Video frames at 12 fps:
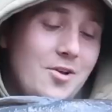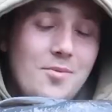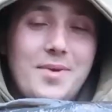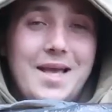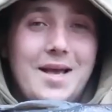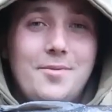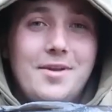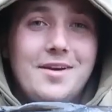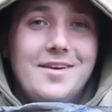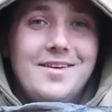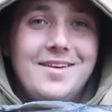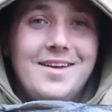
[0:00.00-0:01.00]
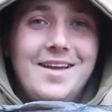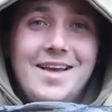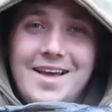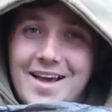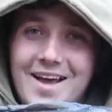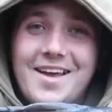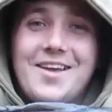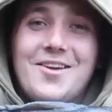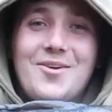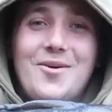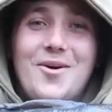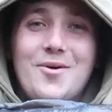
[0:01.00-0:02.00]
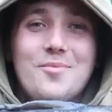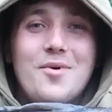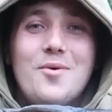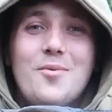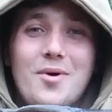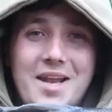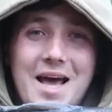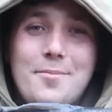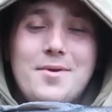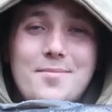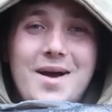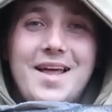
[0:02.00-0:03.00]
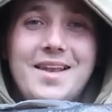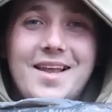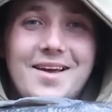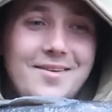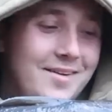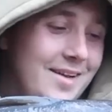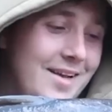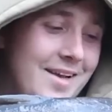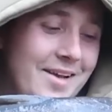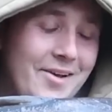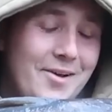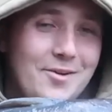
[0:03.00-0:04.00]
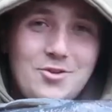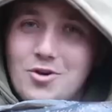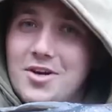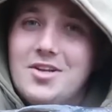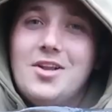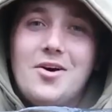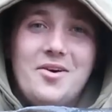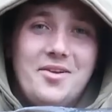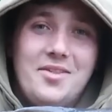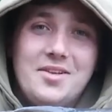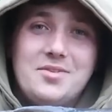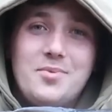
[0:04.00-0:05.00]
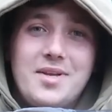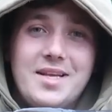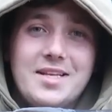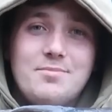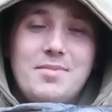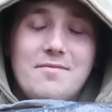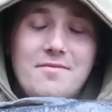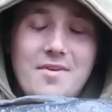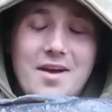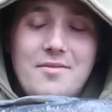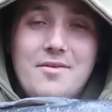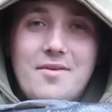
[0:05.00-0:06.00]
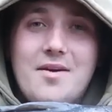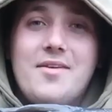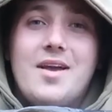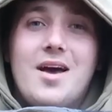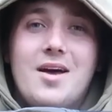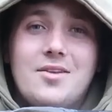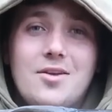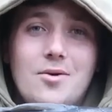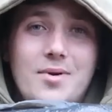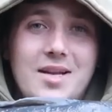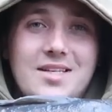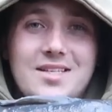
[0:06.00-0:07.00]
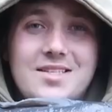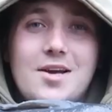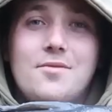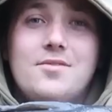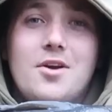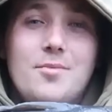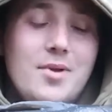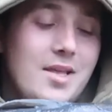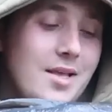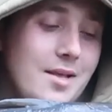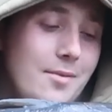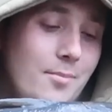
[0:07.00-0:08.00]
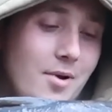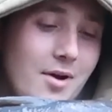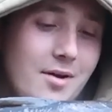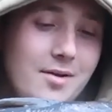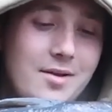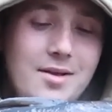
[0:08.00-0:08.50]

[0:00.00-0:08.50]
Couldn't be happier. I can go home, one happy man now. Tried a lot this week, it's been very hard going, it's a tough time of year, but